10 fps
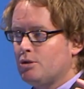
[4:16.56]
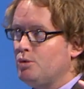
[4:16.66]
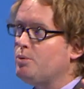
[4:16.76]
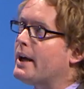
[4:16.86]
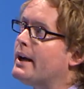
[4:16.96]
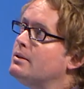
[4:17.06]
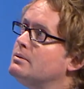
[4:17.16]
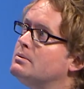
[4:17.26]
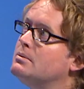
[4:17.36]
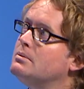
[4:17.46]
to do that,
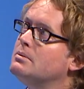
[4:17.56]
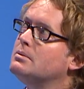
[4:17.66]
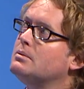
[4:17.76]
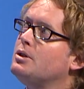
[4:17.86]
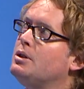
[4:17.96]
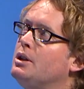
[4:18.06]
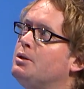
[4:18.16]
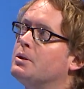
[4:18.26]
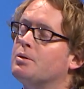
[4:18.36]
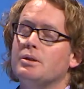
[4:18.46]
you need
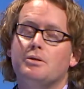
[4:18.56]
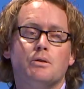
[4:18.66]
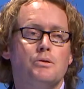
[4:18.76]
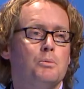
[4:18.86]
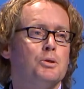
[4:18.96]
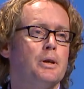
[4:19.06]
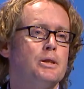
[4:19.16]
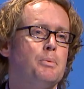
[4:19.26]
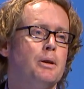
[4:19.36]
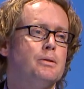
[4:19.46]
to increase consumer
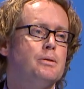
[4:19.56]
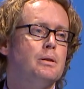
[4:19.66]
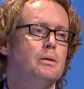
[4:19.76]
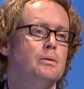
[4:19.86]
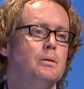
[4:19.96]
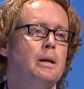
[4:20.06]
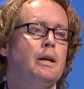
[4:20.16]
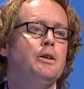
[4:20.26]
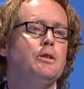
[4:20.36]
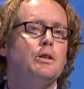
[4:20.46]
transparency,
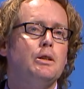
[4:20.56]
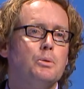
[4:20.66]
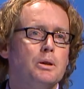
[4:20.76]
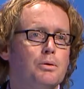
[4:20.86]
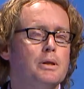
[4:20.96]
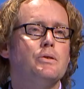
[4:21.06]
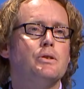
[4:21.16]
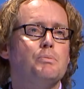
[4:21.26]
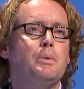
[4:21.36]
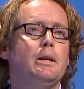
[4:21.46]
you need to increase the
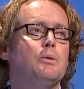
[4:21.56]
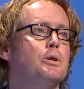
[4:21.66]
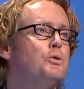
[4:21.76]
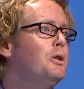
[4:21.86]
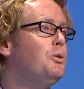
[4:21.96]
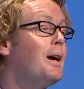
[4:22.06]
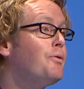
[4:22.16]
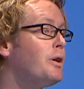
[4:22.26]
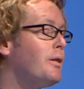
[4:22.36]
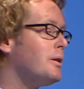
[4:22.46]
speed at which we do
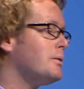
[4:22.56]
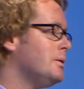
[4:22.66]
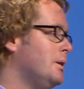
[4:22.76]
everything,